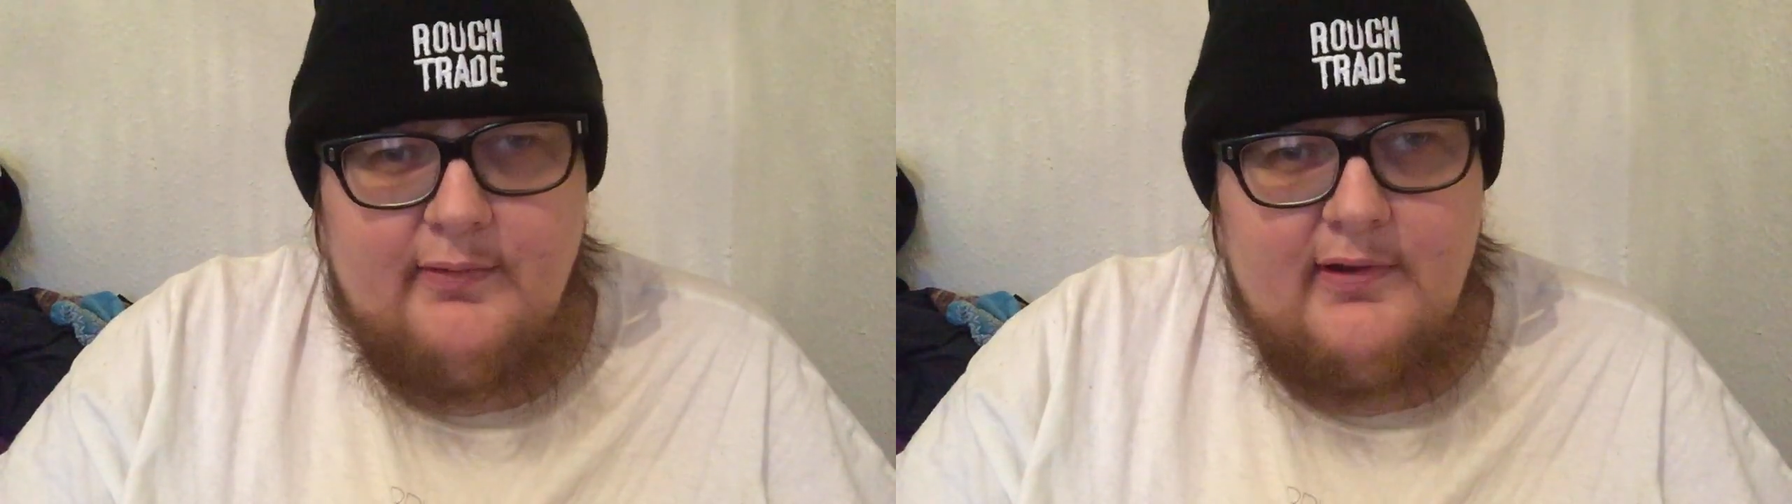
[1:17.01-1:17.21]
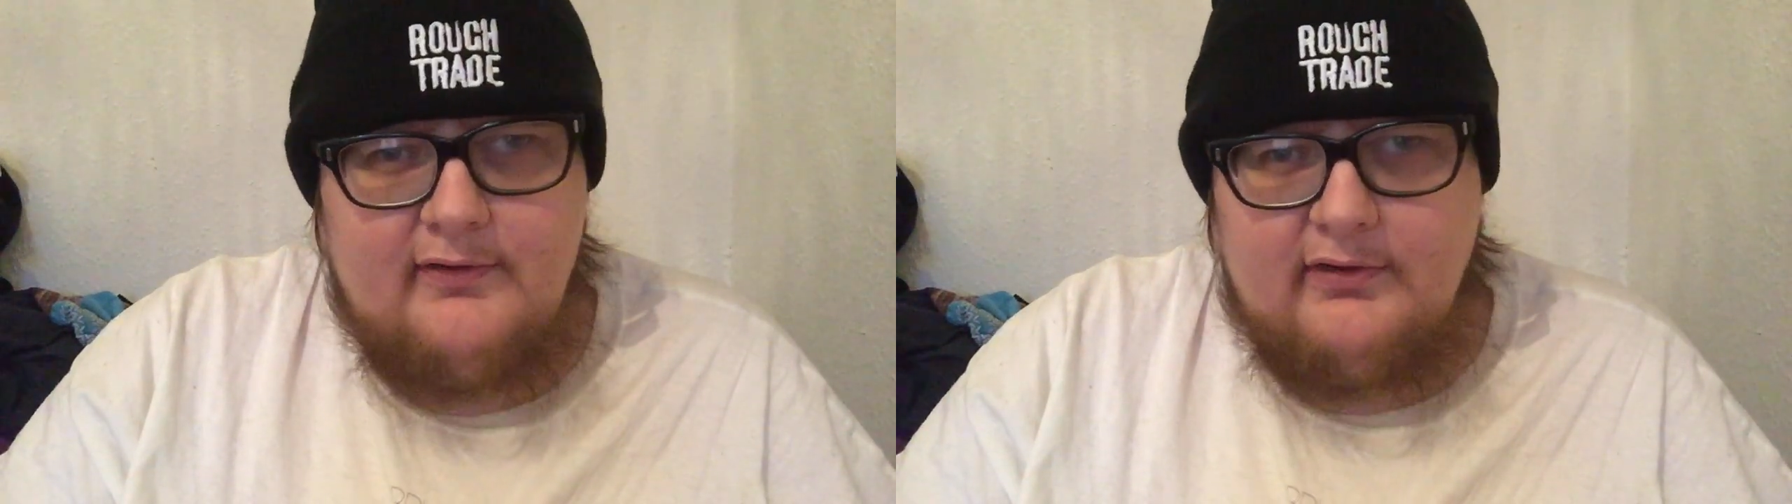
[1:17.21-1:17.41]

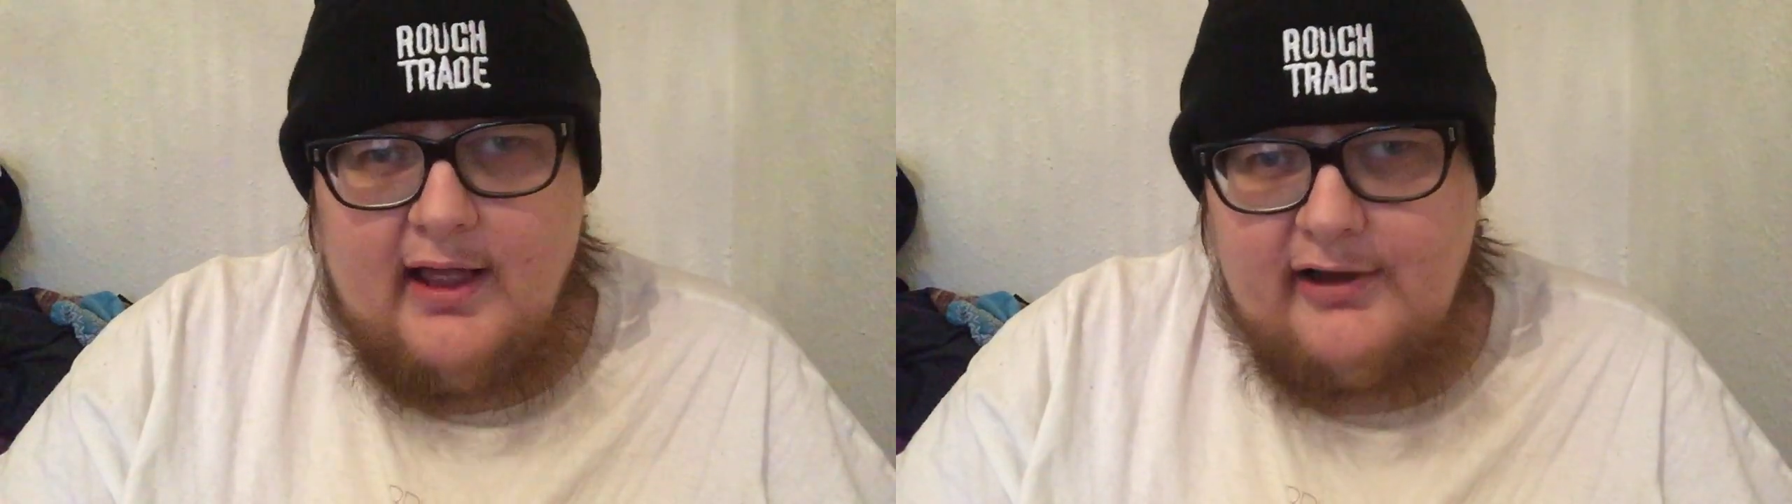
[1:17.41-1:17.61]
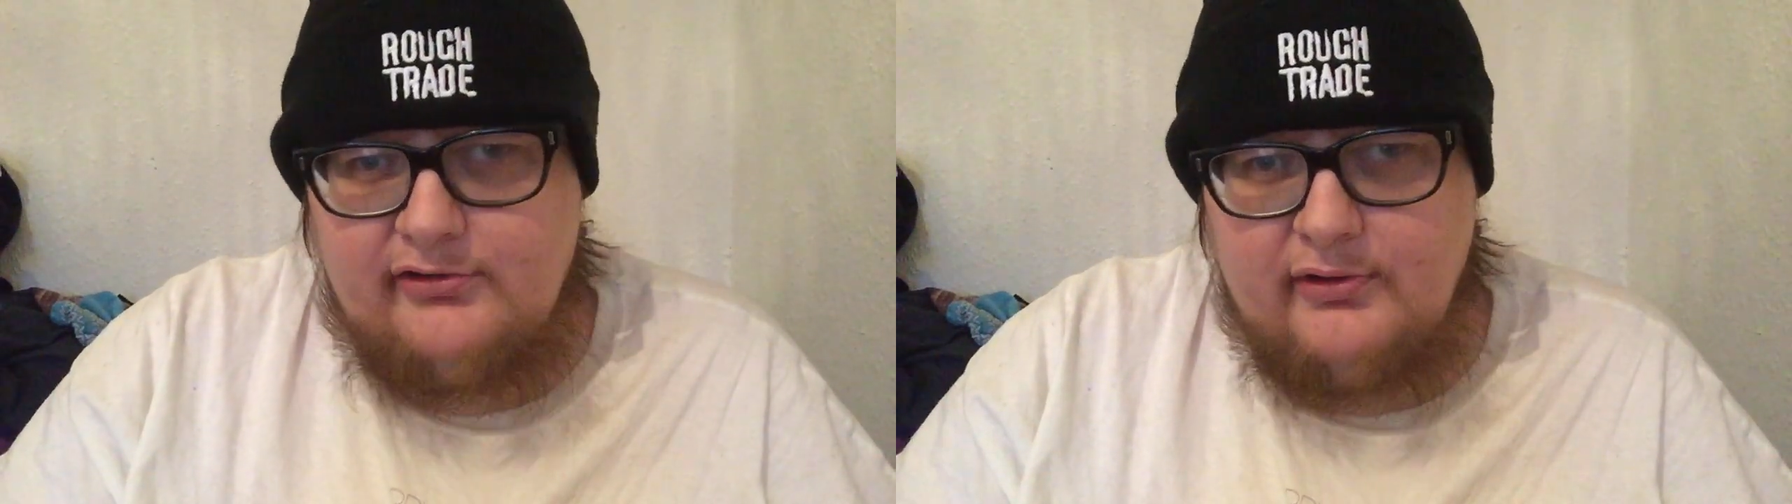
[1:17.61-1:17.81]
his
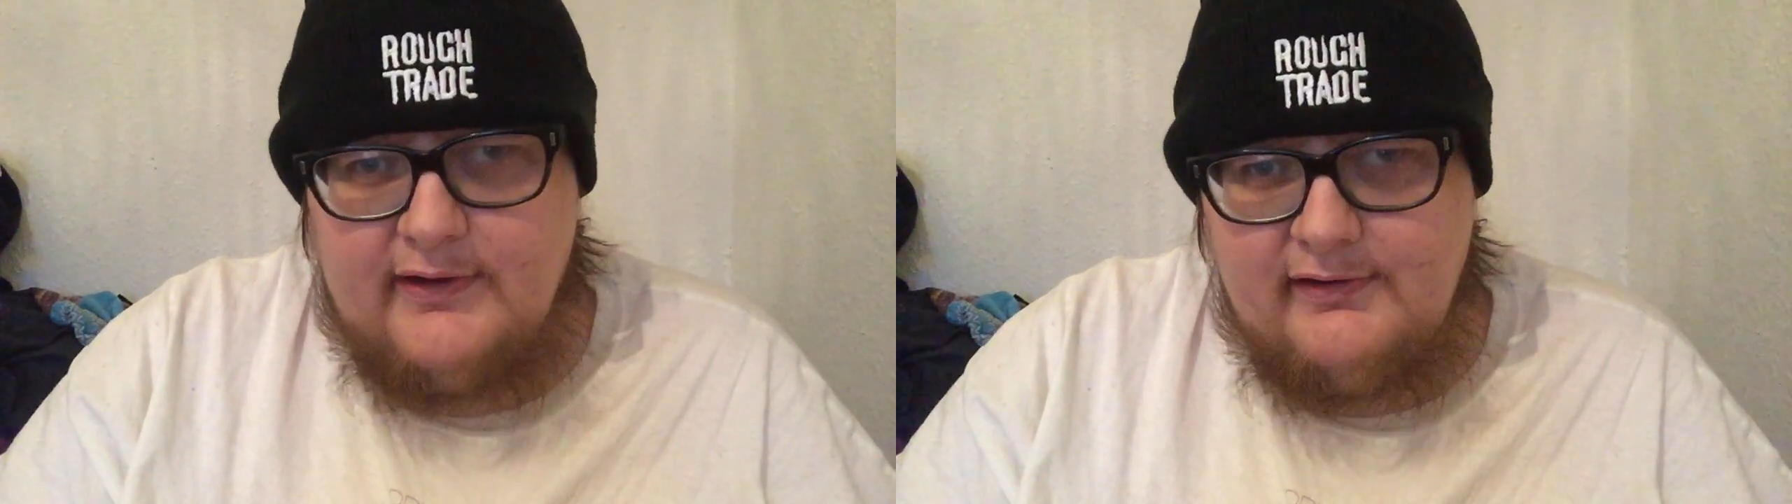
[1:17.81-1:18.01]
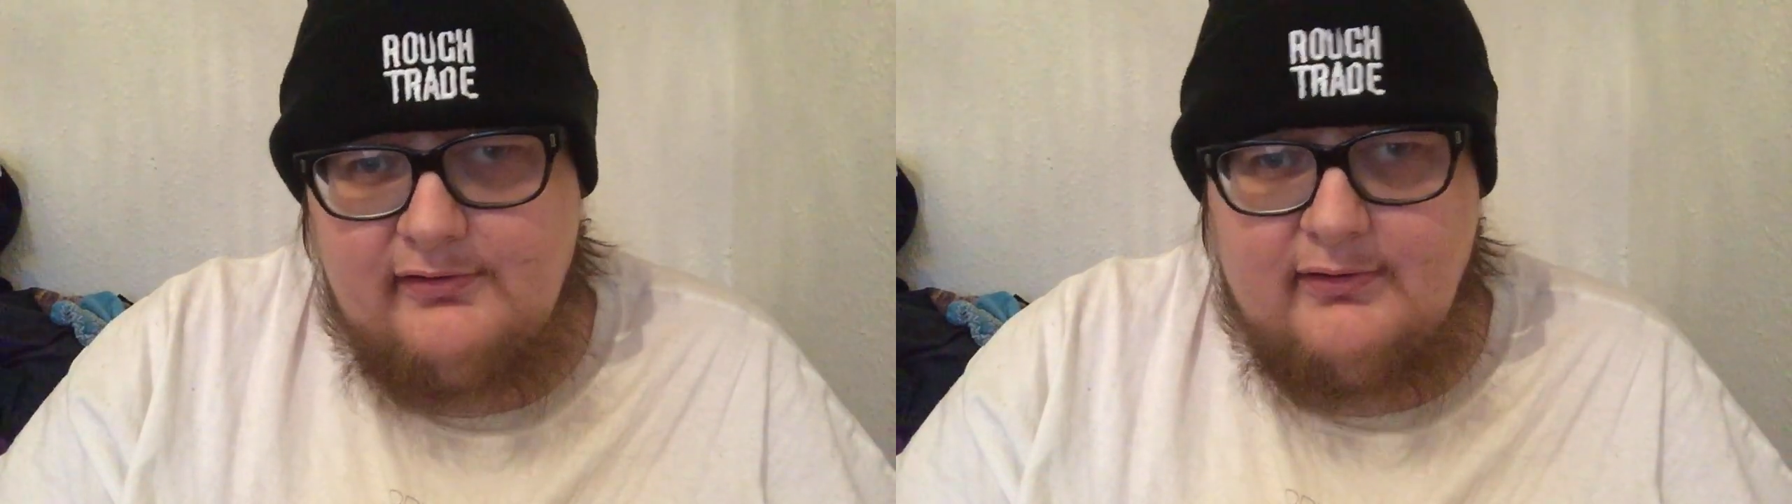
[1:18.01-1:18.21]
last
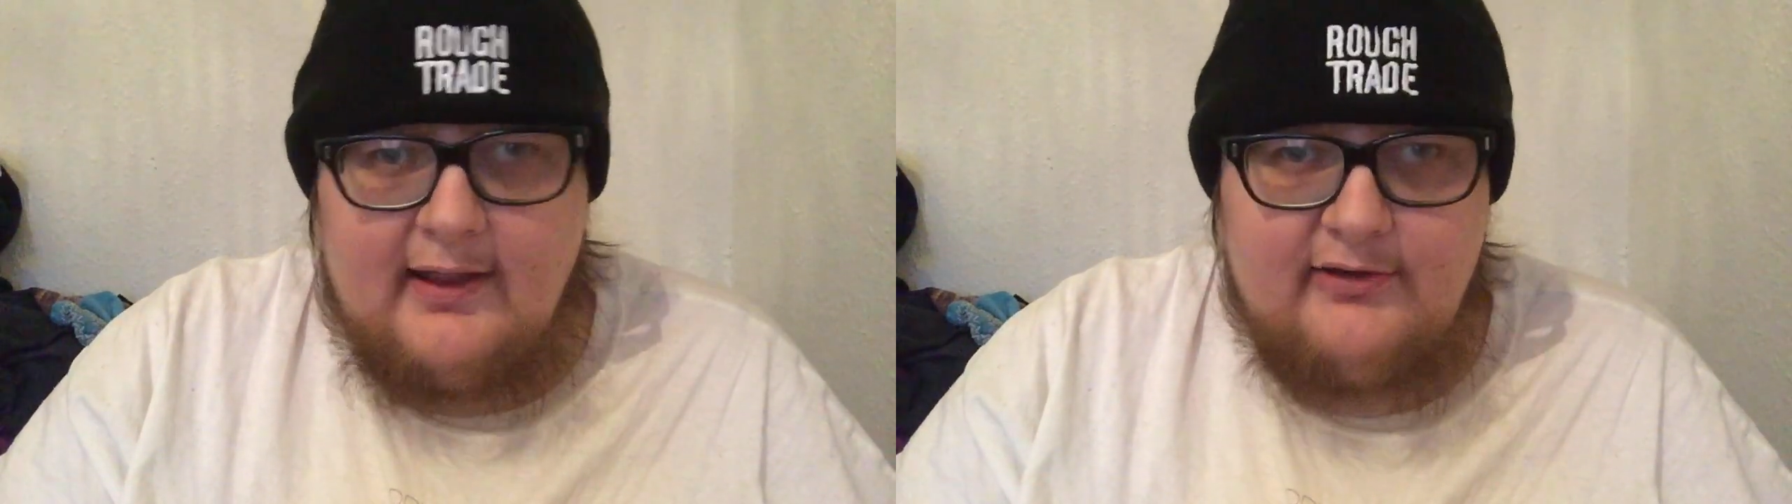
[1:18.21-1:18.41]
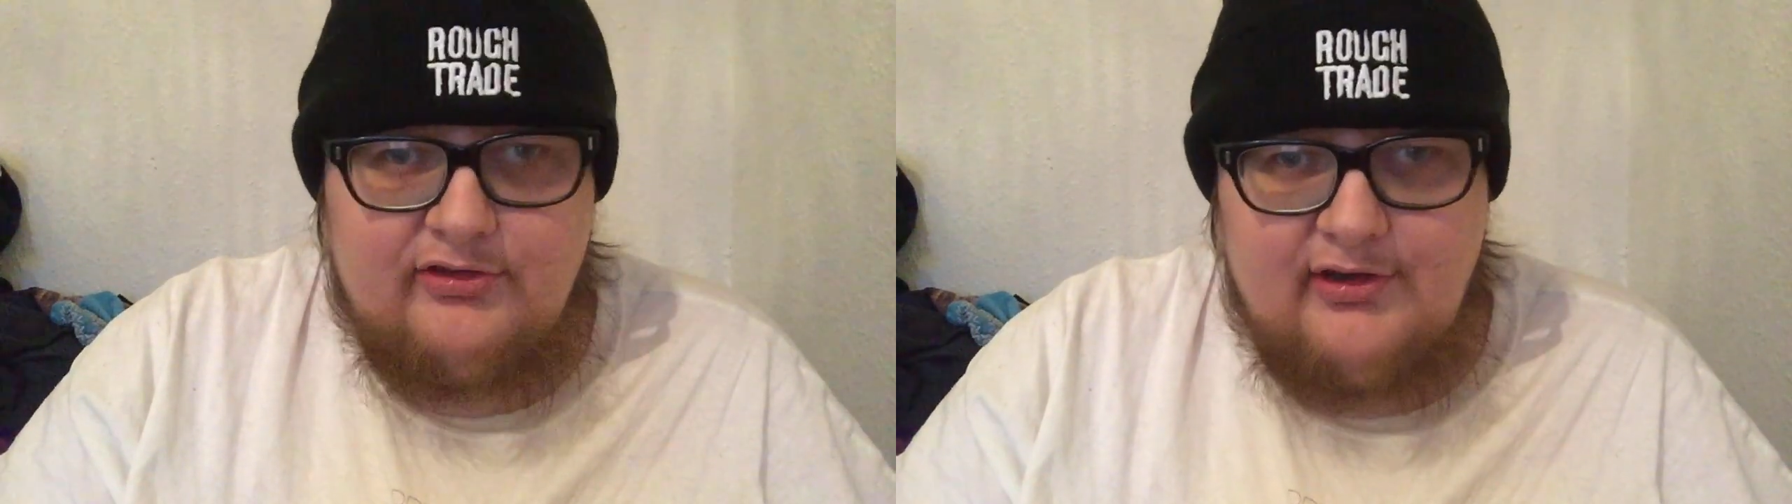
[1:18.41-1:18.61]
release
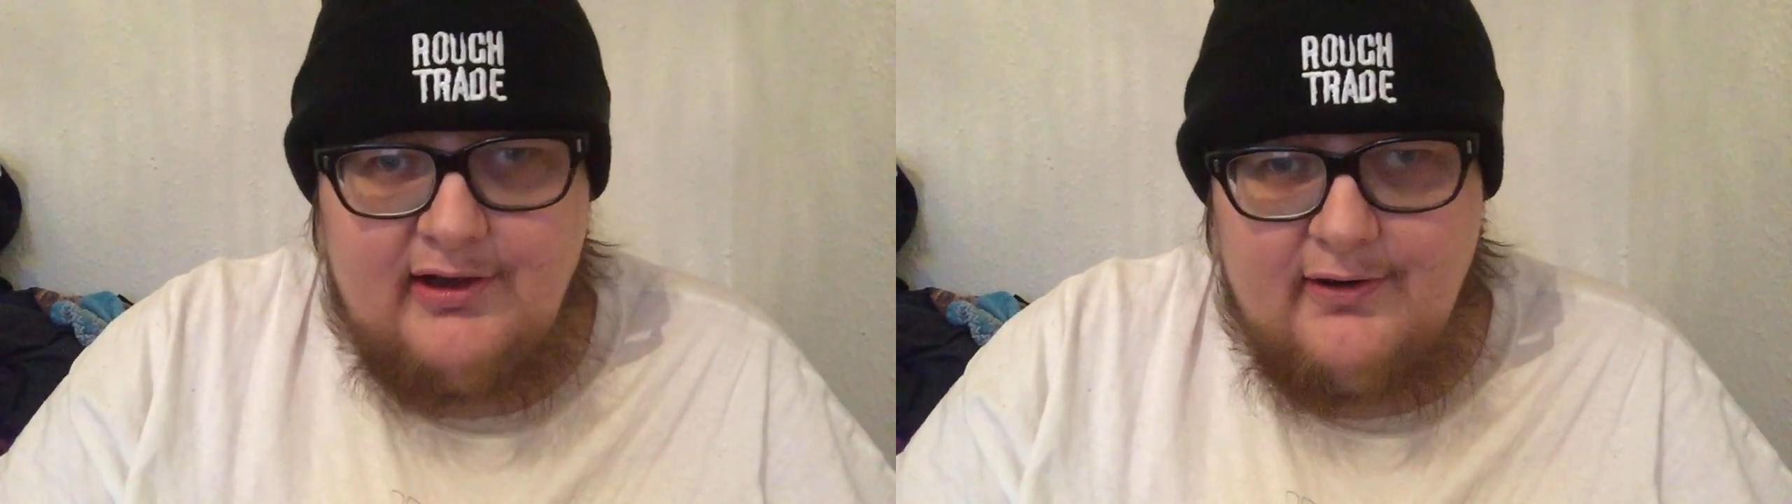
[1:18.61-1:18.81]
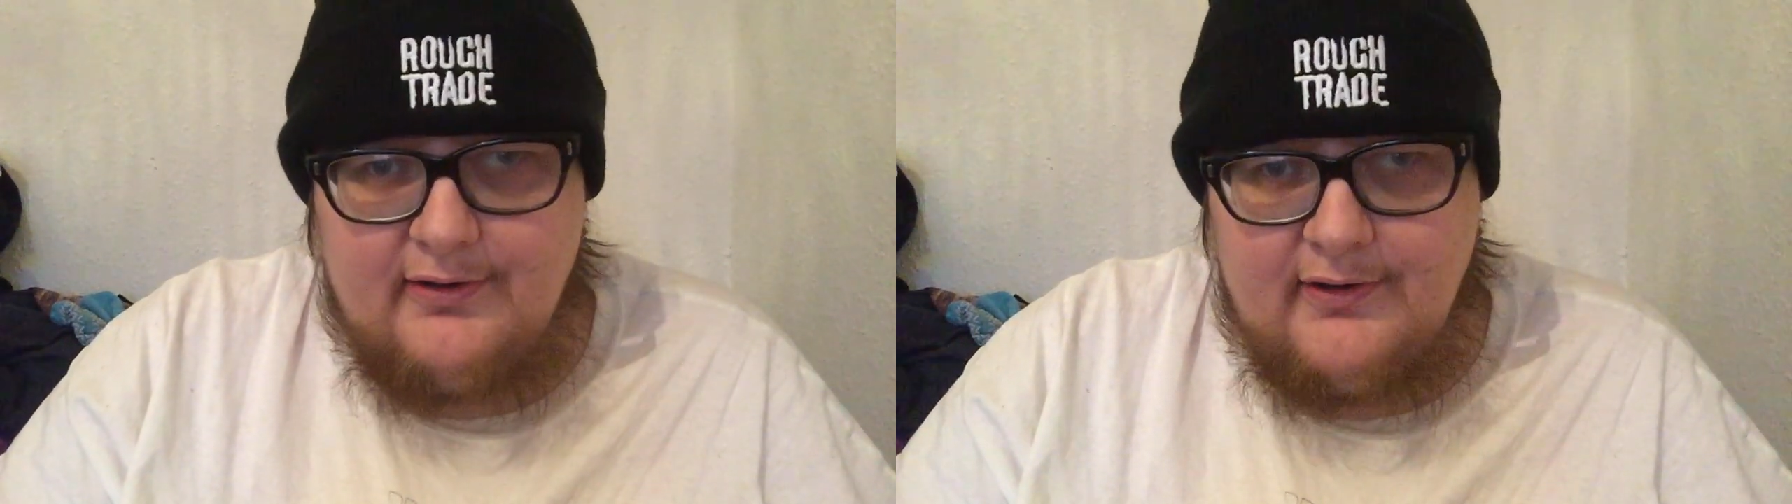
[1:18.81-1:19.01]
last
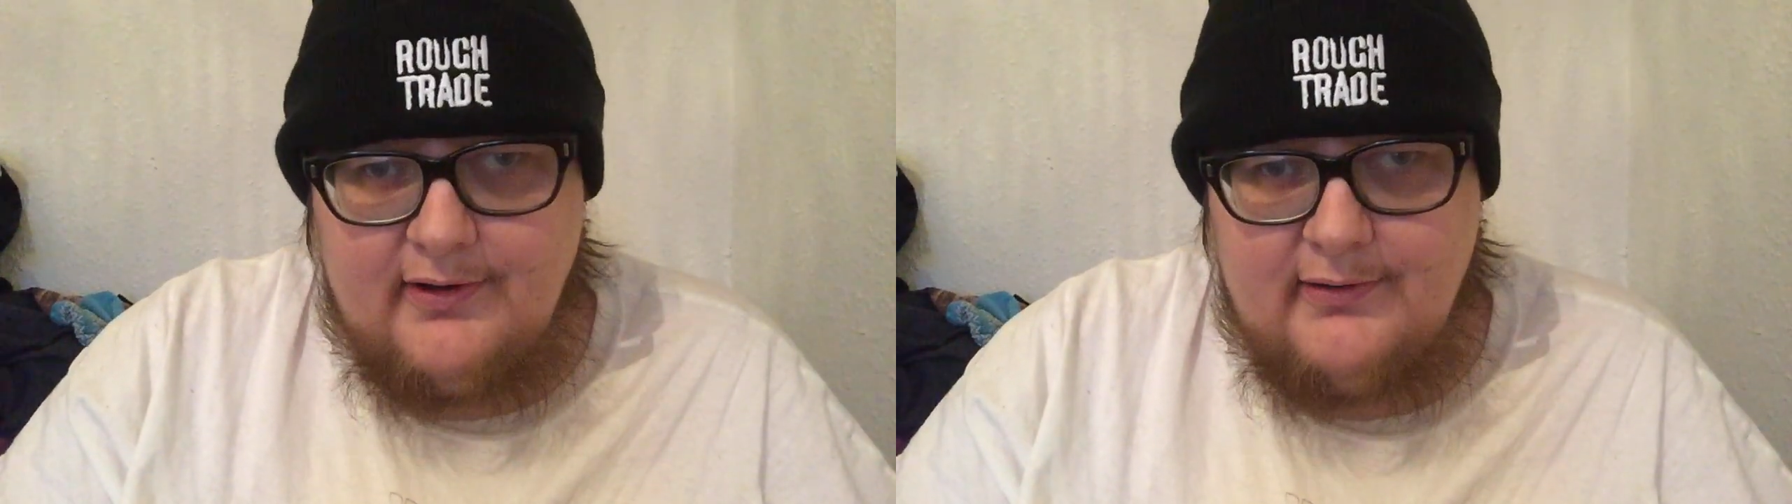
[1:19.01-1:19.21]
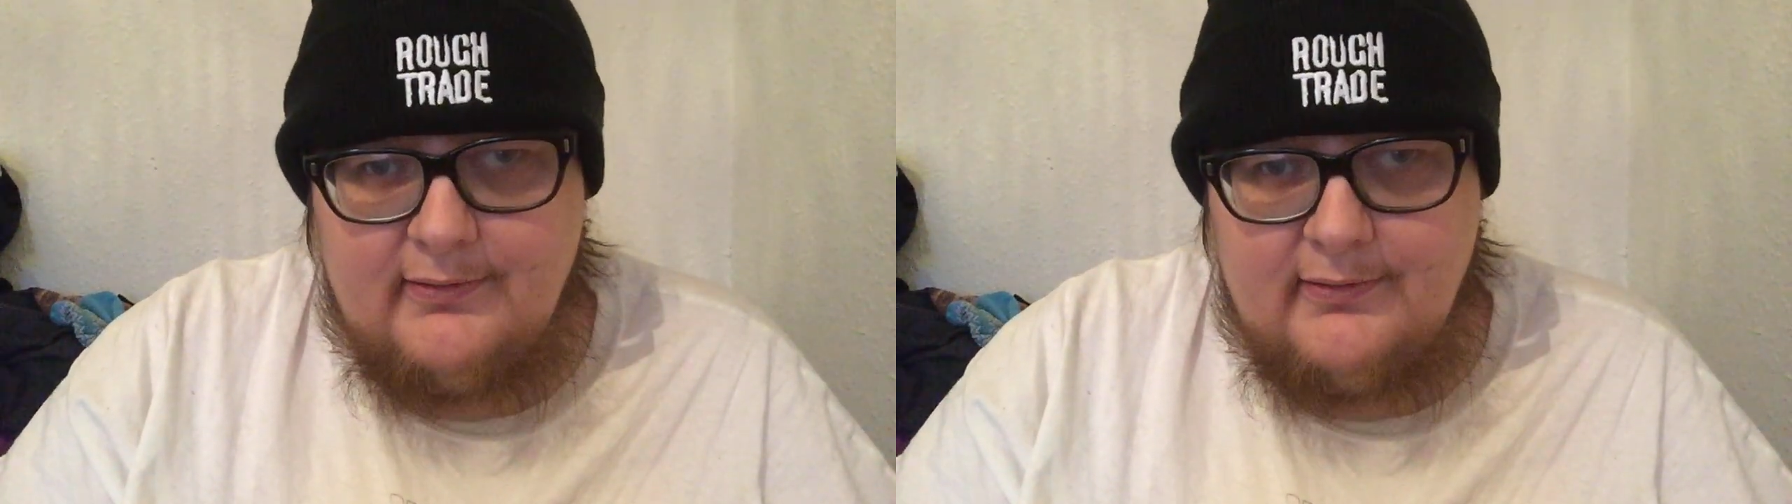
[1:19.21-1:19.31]
year, the